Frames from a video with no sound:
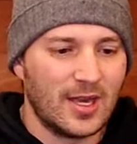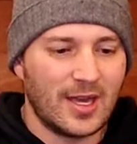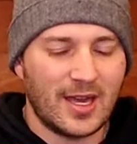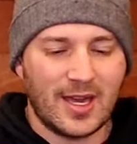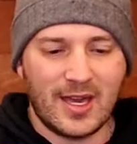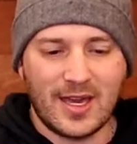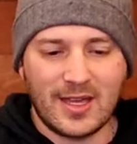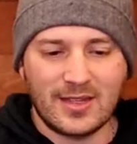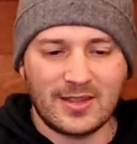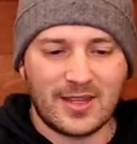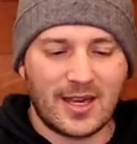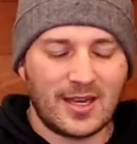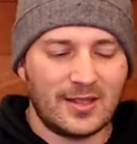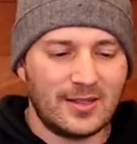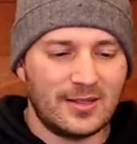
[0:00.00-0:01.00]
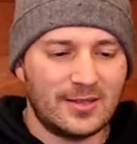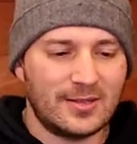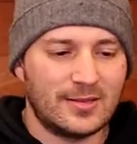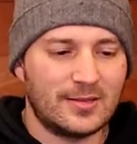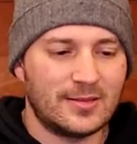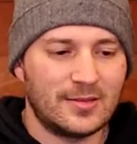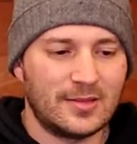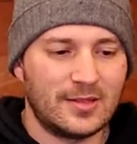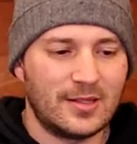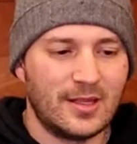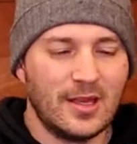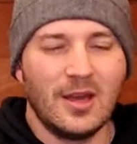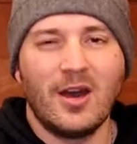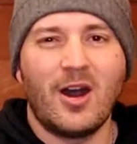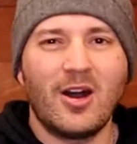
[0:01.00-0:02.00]
And that,
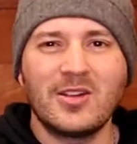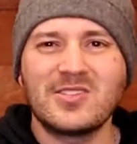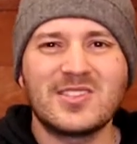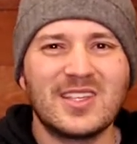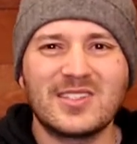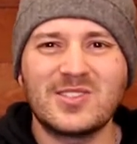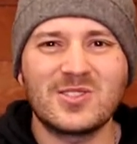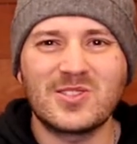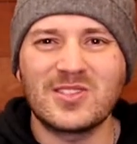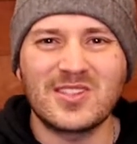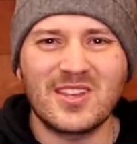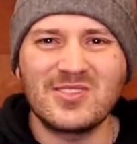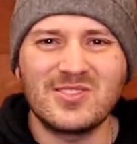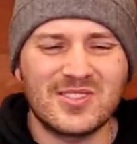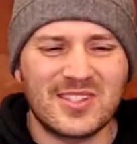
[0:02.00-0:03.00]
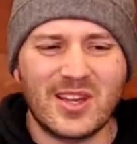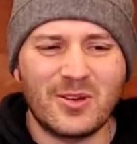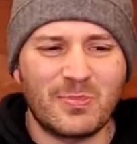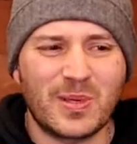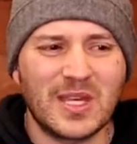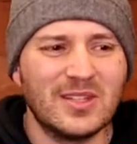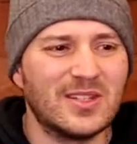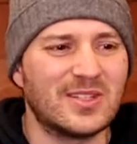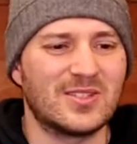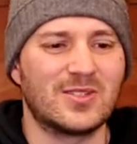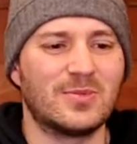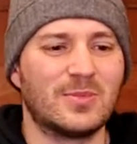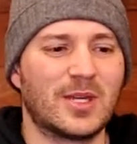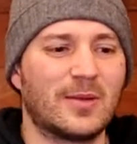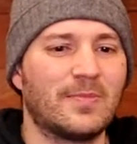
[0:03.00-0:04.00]
honestly, that just doesn't sound appealing to
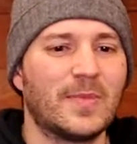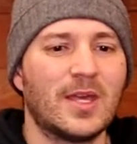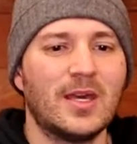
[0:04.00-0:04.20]
me.